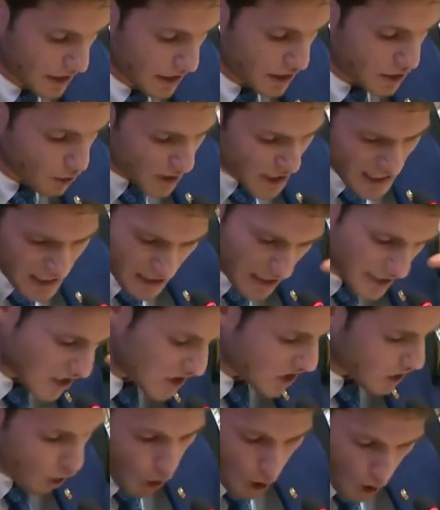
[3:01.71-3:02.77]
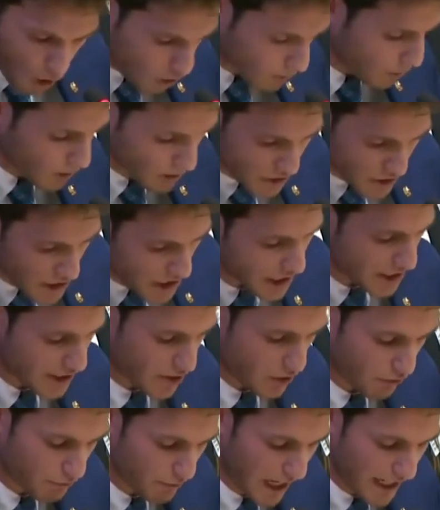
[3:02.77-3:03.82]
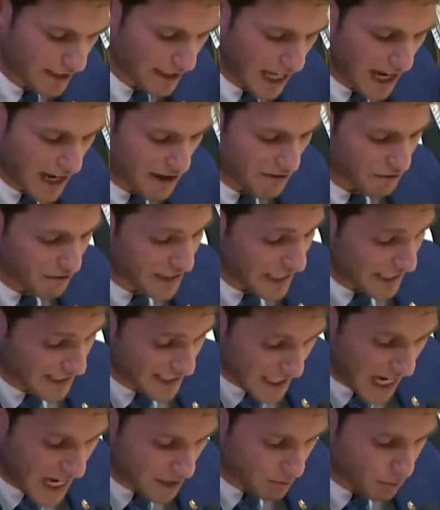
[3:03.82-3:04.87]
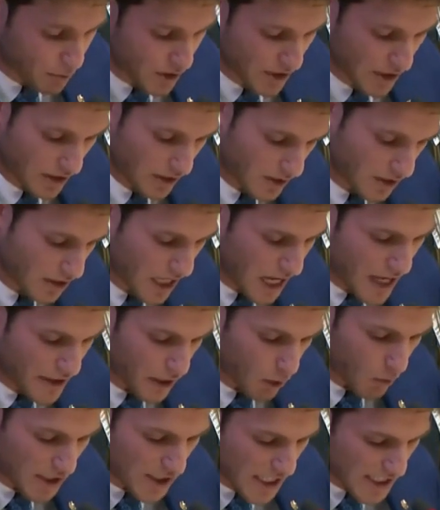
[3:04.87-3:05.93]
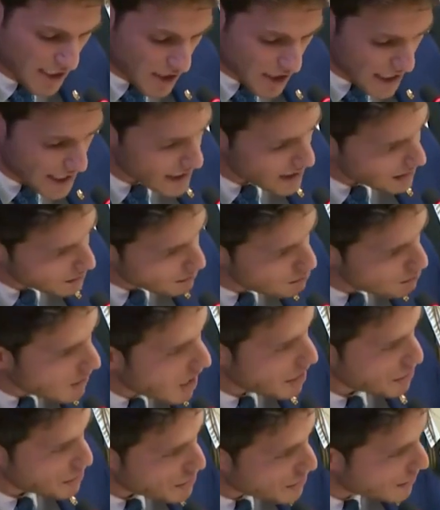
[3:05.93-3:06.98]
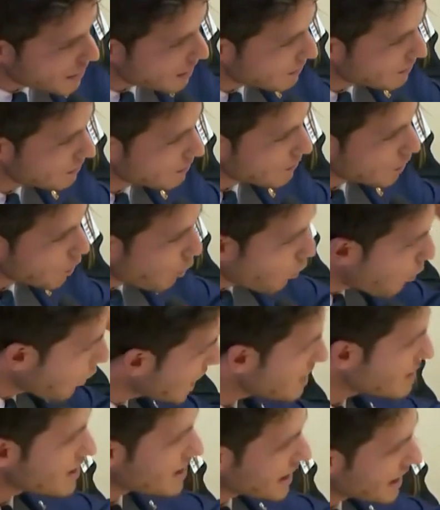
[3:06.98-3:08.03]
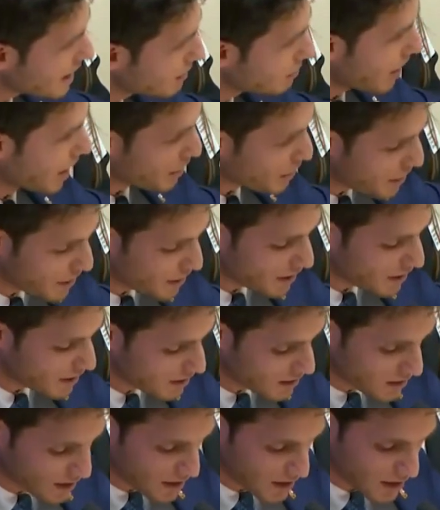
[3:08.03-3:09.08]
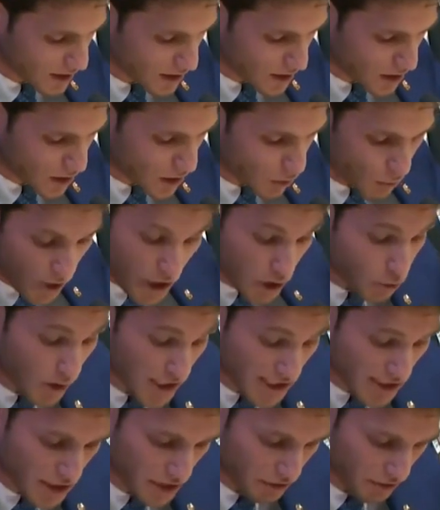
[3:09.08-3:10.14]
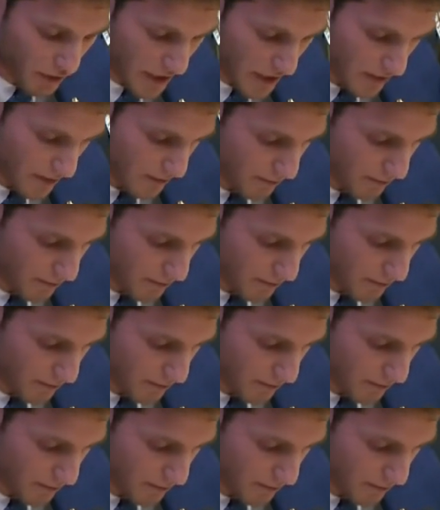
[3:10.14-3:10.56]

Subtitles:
During these horrible years of my life in Assad prisons, there was a single month, one single month, where it was different.